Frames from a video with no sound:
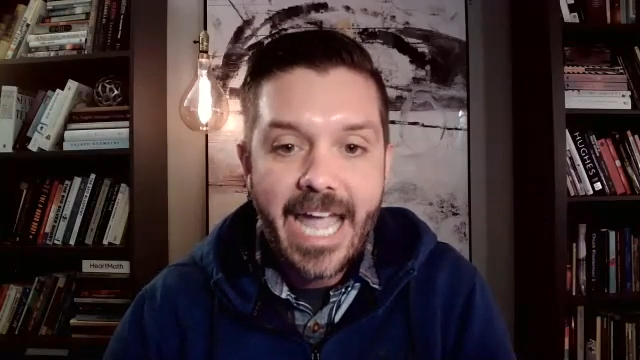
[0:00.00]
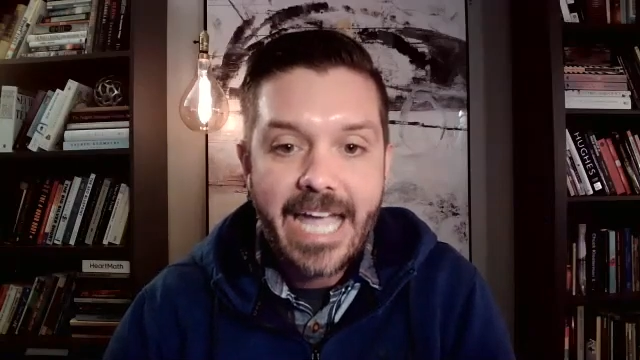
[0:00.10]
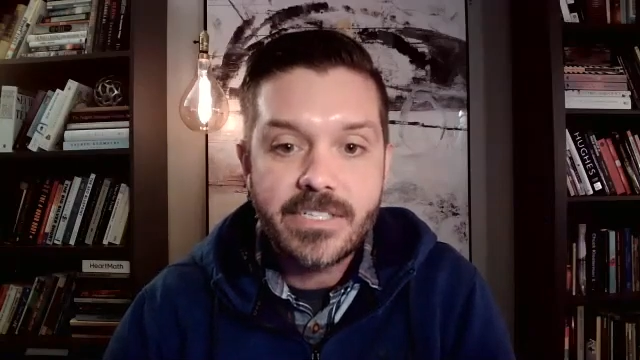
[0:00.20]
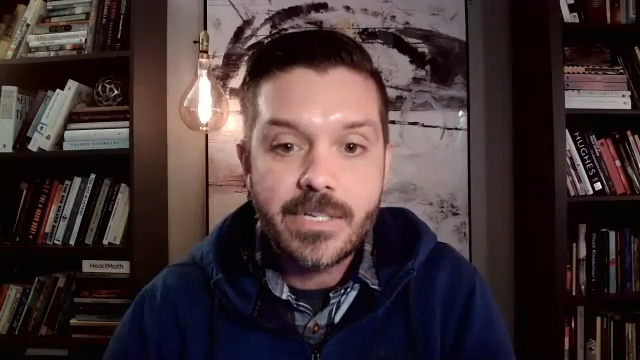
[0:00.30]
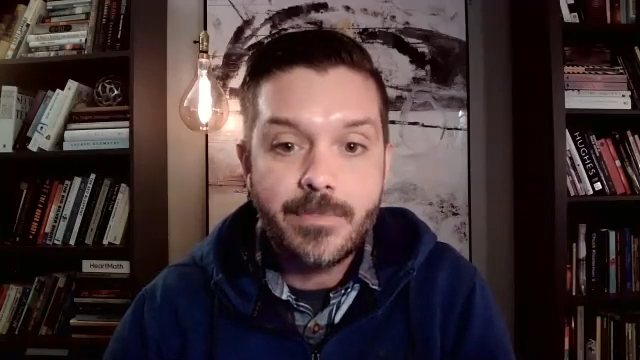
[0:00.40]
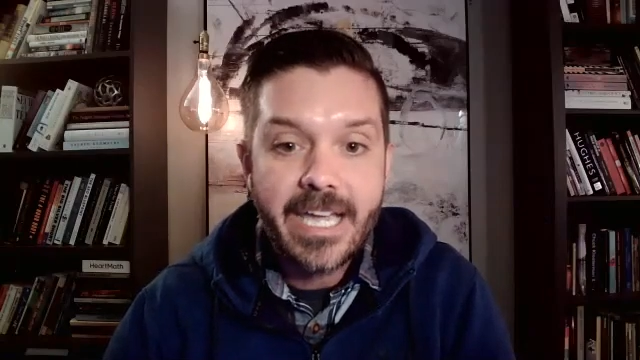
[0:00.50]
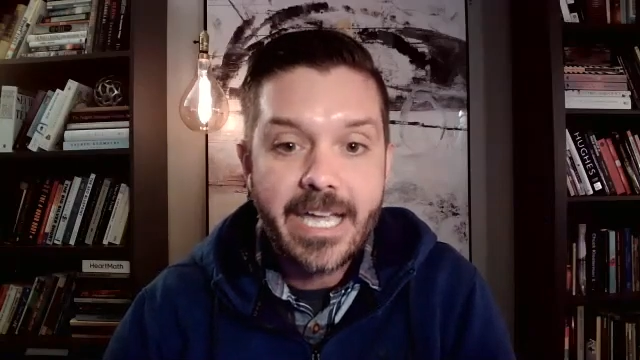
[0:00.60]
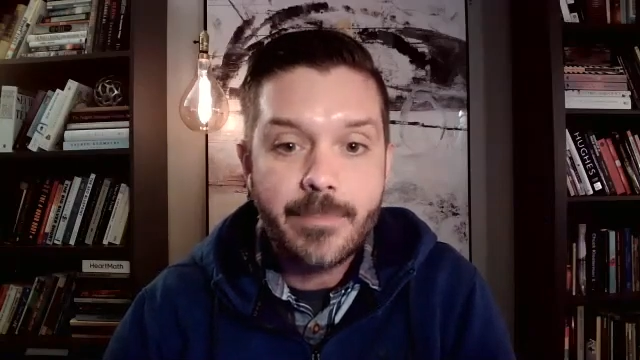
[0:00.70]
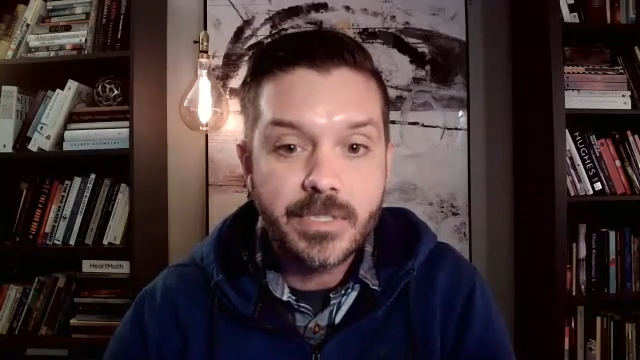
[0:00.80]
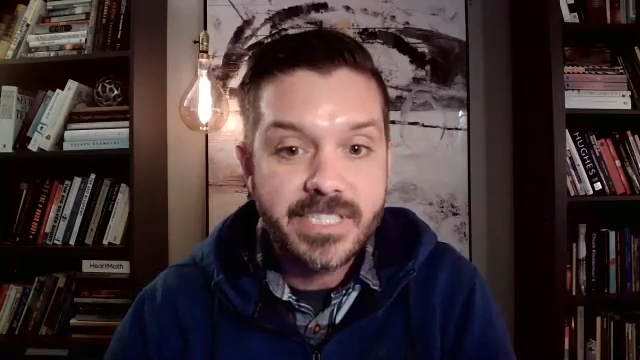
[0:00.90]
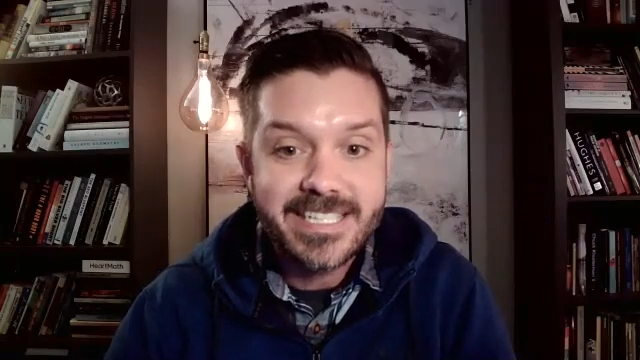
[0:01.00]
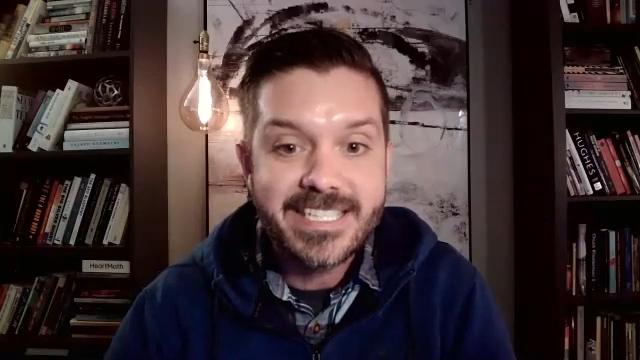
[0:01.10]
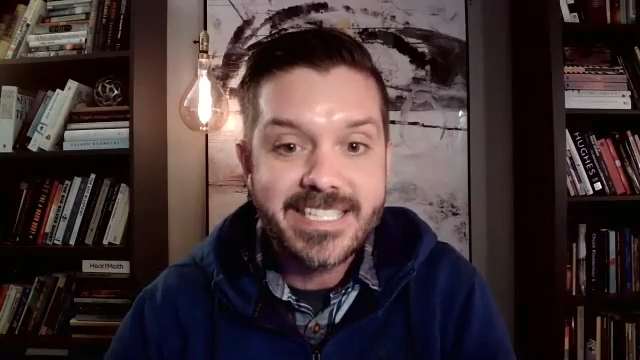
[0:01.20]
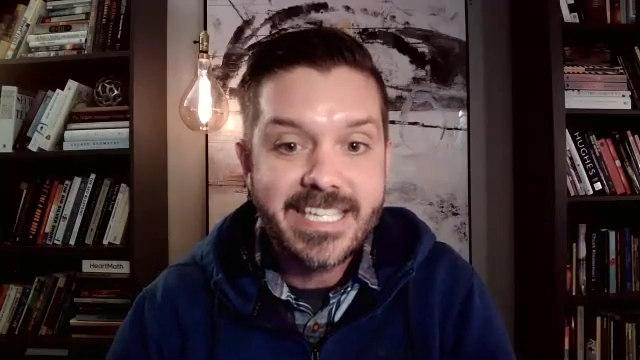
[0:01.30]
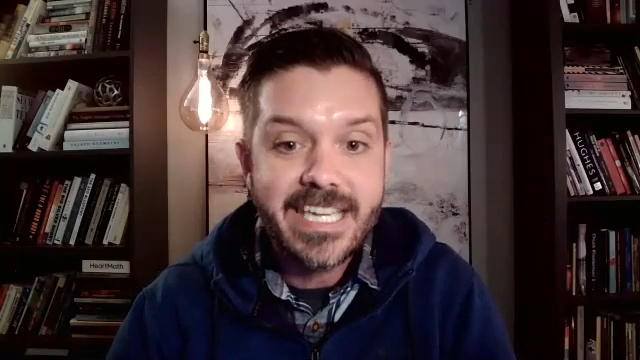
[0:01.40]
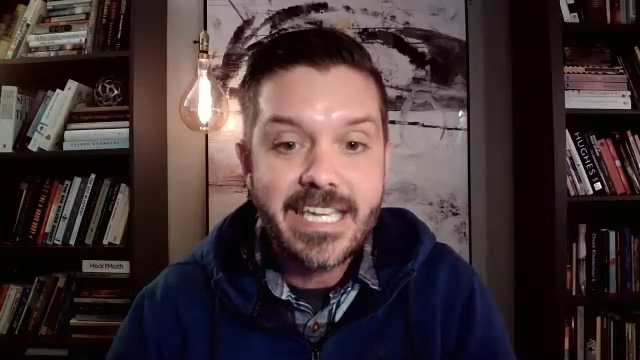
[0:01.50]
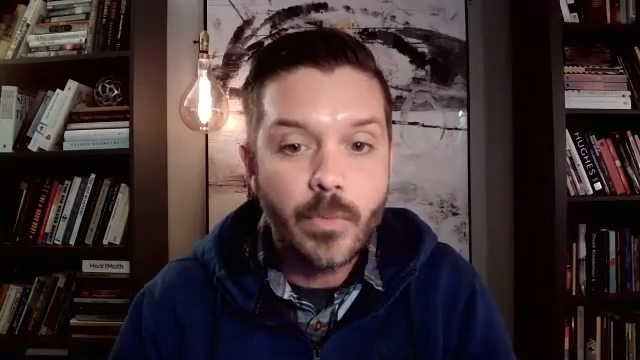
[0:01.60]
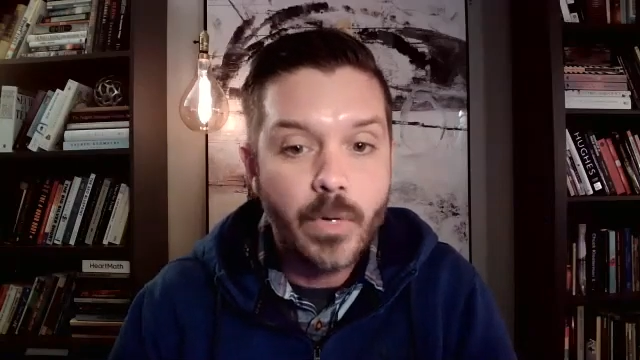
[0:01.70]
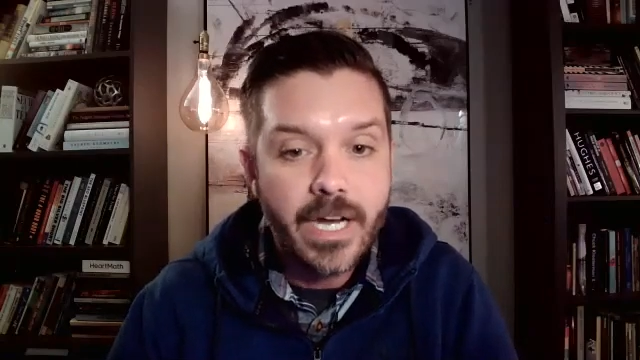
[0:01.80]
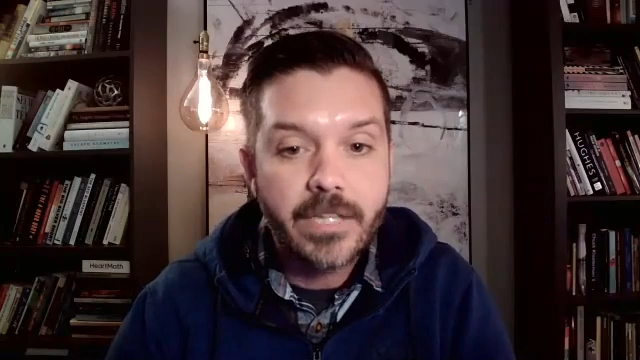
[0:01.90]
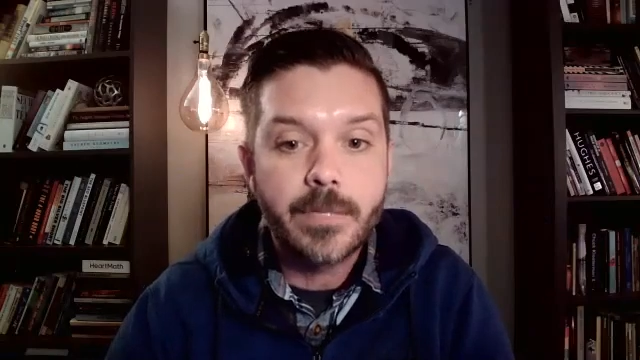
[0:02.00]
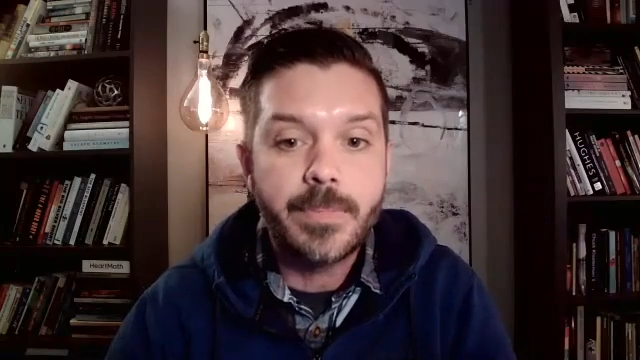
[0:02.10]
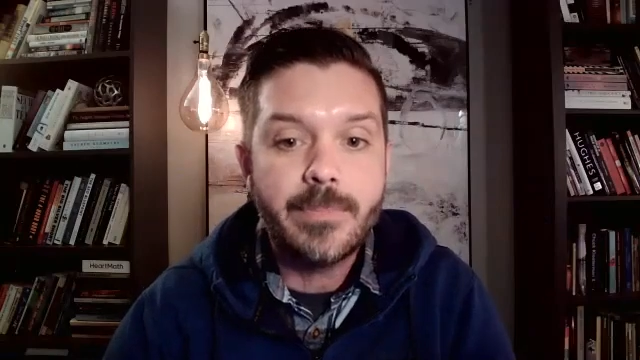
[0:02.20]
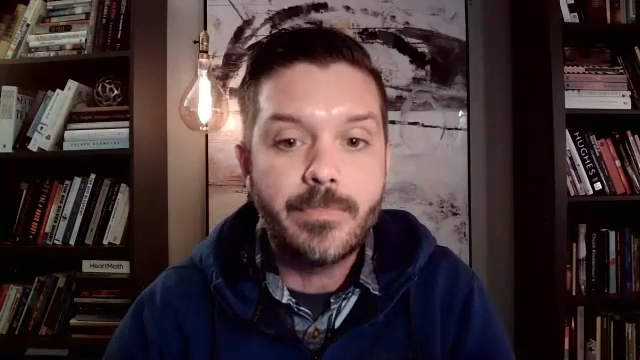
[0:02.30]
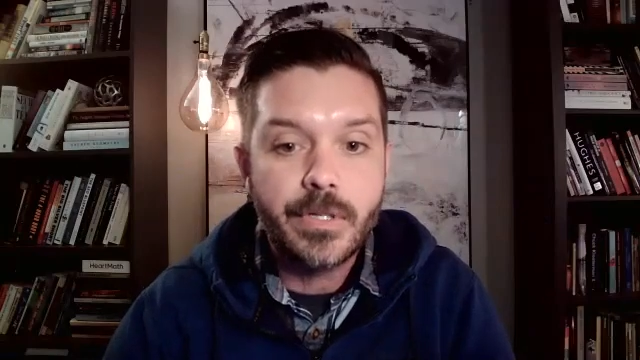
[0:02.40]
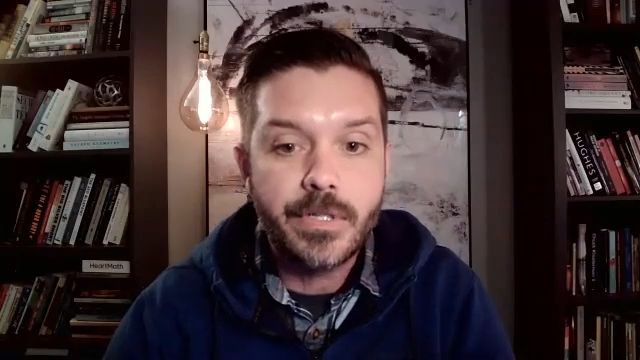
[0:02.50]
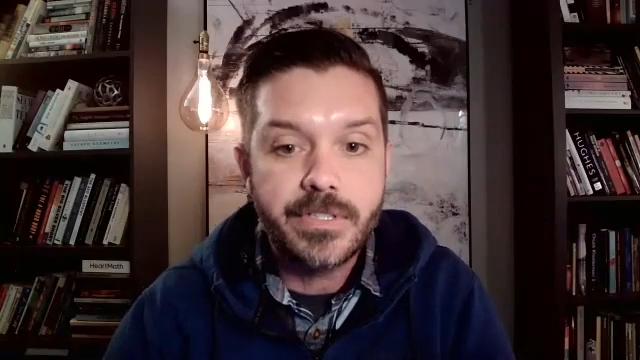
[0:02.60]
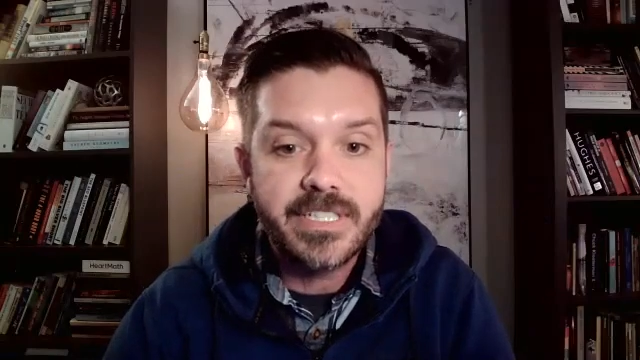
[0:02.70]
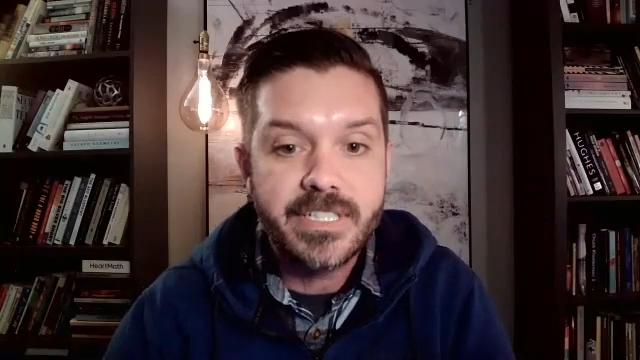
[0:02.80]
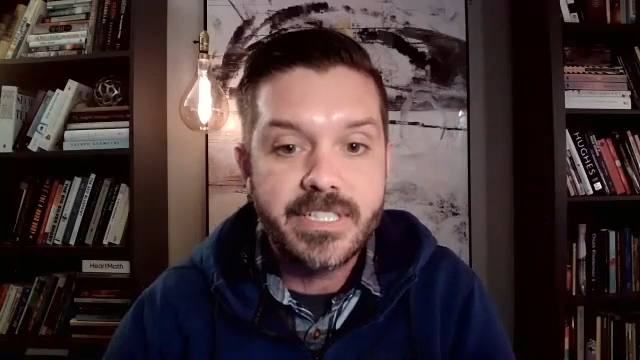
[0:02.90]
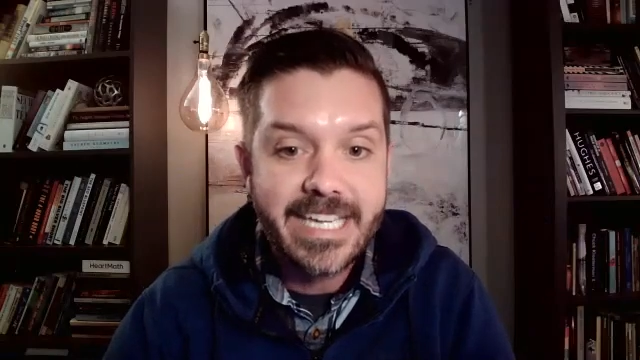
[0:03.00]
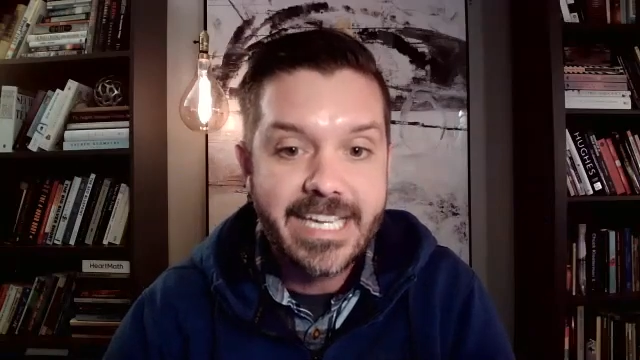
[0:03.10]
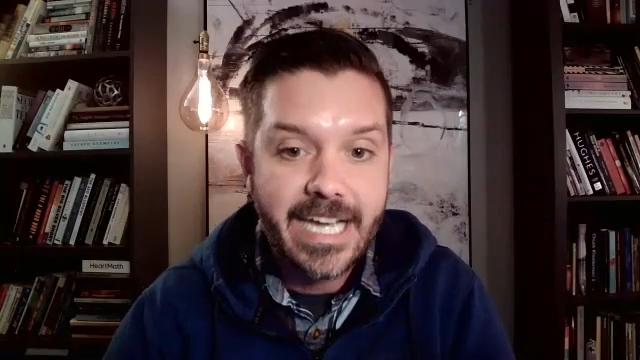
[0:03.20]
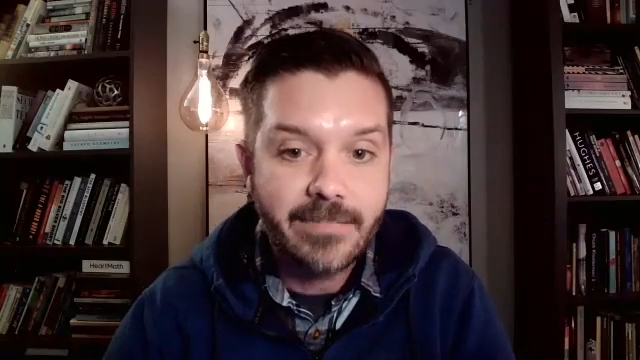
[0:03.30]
and to be able to see what other people couldn't see,